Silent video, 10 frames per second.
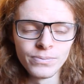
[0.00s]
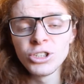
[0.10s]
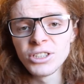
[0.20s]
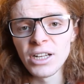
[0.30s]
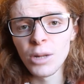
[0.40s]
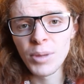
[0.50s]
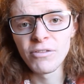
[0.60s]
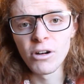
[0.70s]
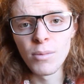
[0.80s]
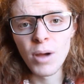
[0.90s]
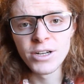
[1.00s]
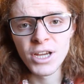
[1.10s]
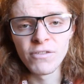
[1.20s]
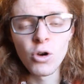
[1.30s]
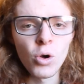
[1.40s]
Just as a little bit of a reminder,
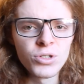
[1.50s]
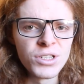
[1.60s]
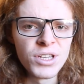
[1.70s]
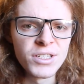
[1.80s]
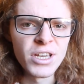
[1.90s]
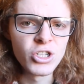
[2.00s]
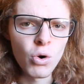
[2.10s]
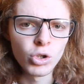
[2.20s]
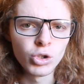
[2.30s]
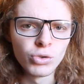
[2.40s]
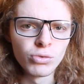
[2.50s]
of course this is a Torchwood